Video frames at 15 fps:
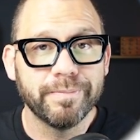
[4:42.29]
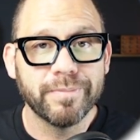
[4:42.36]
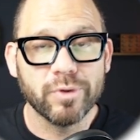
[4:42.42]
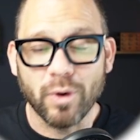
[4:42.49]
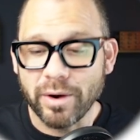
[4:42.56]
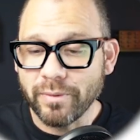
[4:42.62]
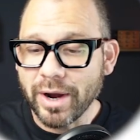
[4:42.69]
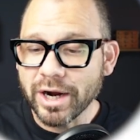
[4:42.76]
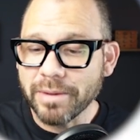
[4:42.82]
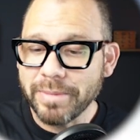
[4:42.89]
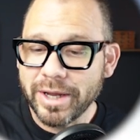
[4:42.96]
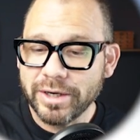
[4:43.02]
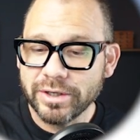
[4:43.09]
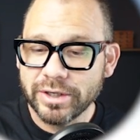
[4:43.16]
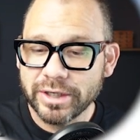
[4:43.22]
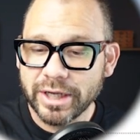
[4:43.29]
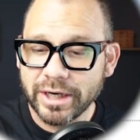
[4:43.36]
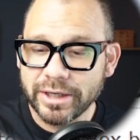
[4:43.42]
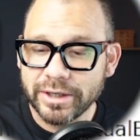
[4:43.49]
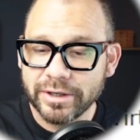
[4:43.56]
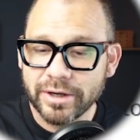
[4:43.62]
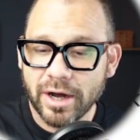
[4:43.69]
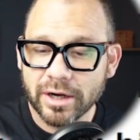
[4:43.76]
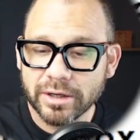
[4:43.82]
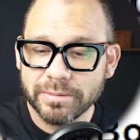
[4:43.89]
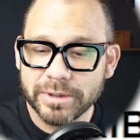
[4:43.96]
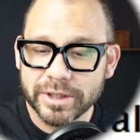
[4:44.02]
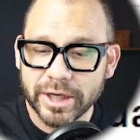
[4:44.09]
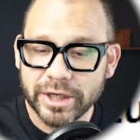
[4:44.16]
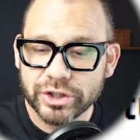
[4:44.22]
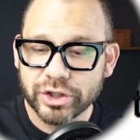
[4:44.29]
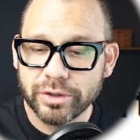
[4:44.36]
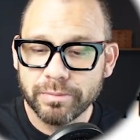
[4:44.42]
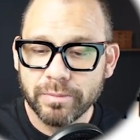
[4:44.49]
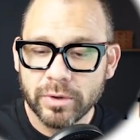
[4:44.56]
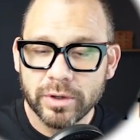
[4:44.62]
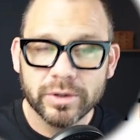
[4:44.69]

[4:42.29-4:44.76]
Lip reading: so I recommend you get into documentation,